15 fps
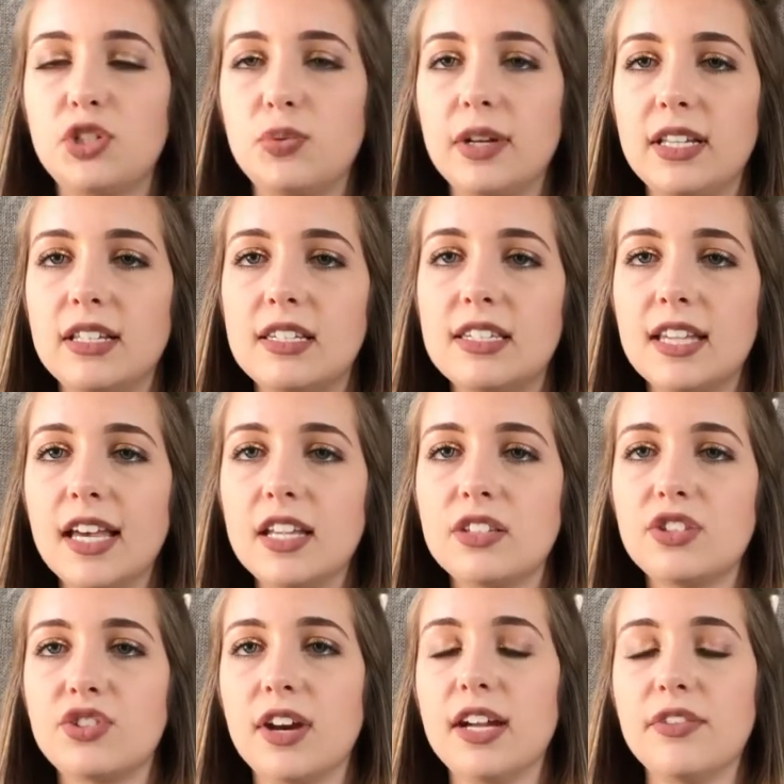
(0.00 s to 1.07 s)
in between
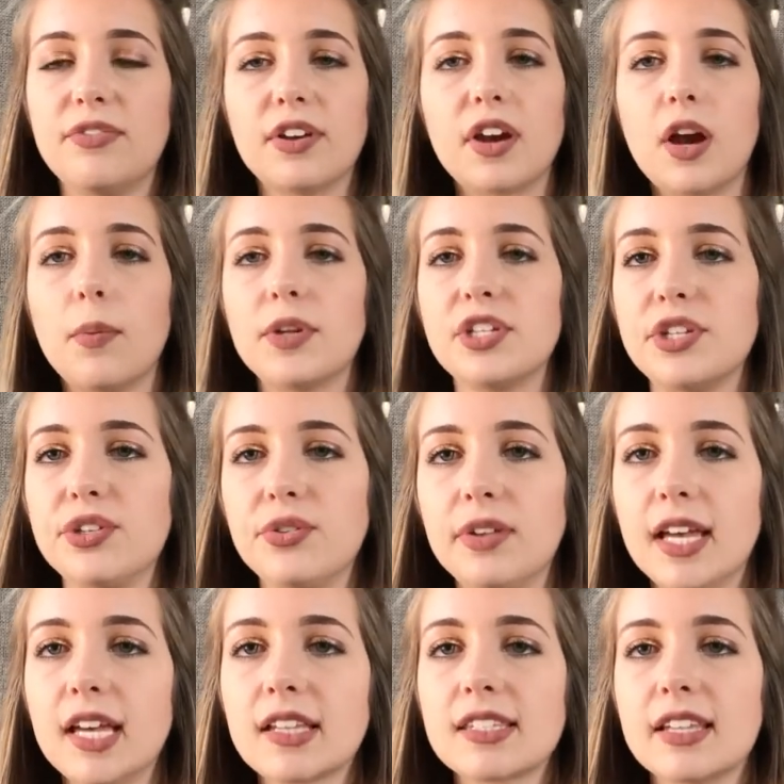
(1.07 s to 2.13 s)
sets trying to figure out what to
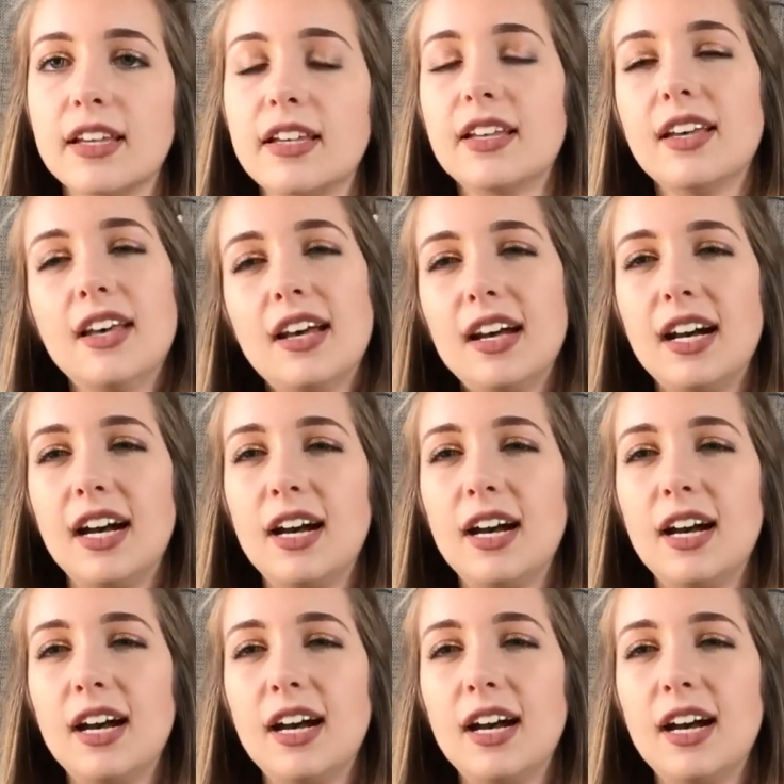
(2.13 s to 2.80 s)
do next that